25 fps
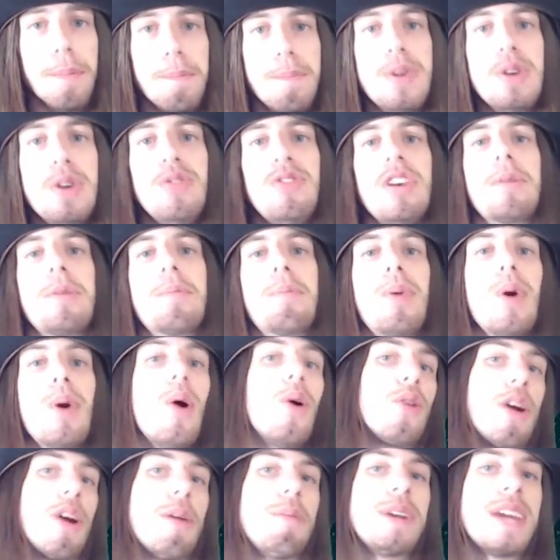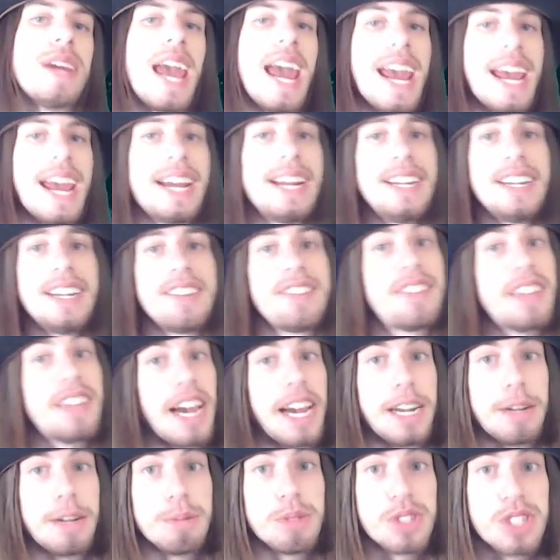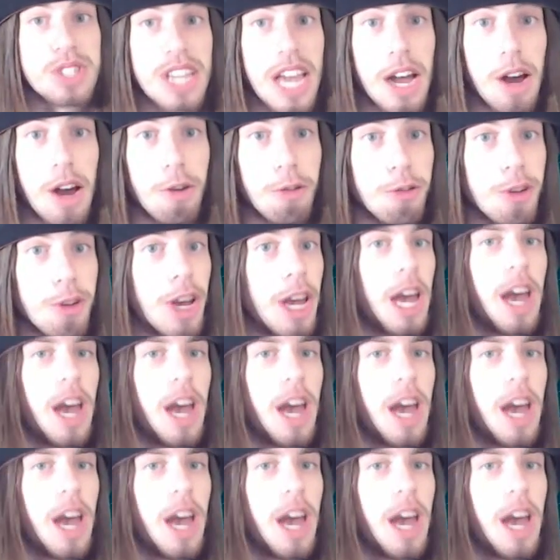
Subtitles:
music, programming, and design himself,